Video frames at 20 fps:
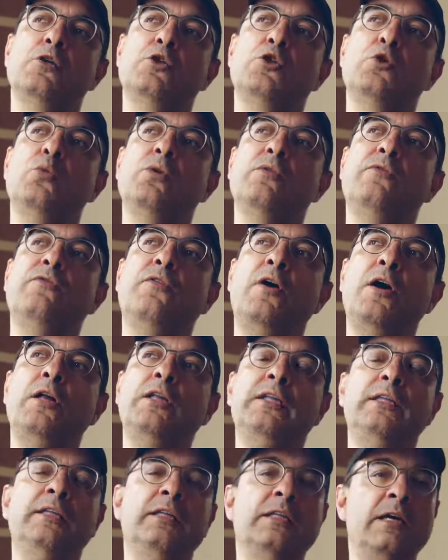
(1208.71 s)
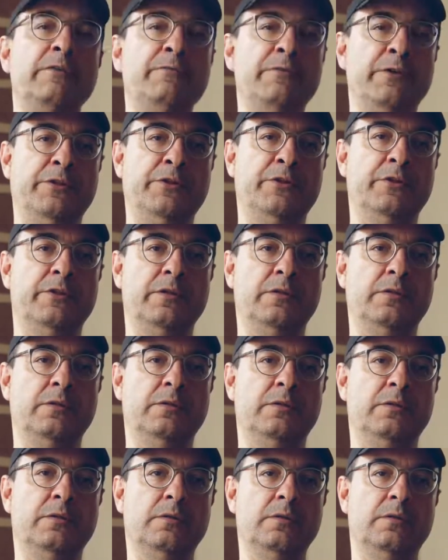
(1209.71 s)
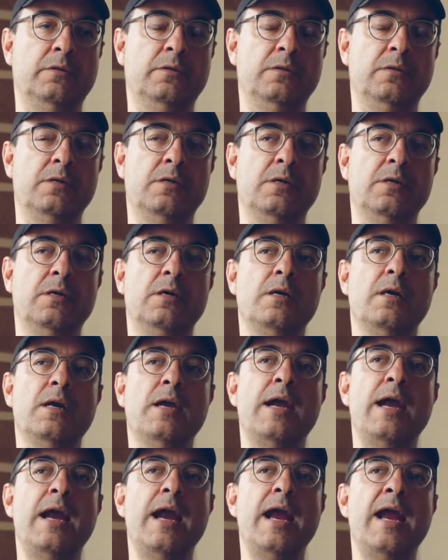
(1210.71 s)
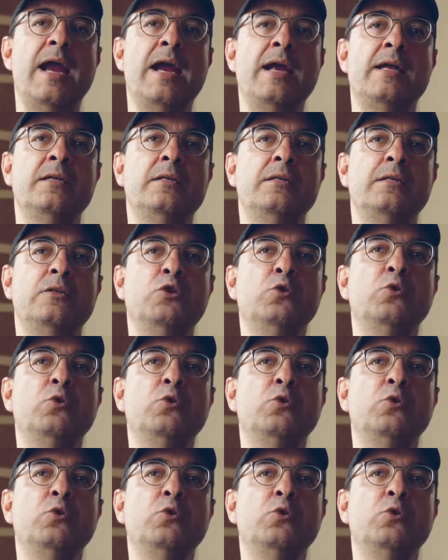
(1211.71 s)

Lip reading: You will fall in love with her, and